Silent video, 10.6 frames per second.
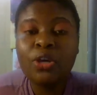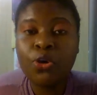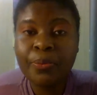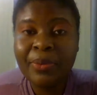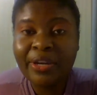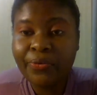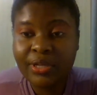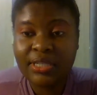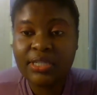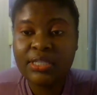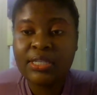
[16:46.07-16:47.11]
economic
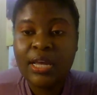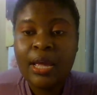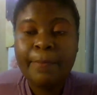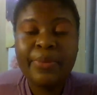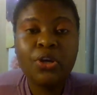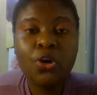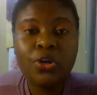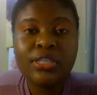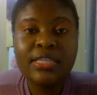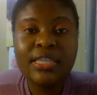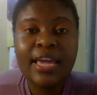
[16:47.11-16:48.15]
reasons
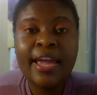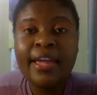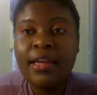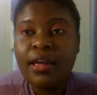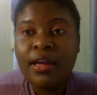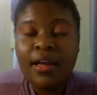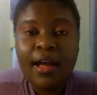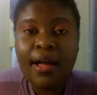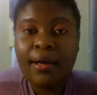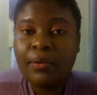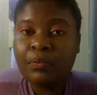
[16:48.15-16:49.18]
because they
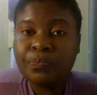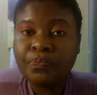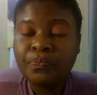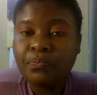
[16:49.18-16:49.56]
um,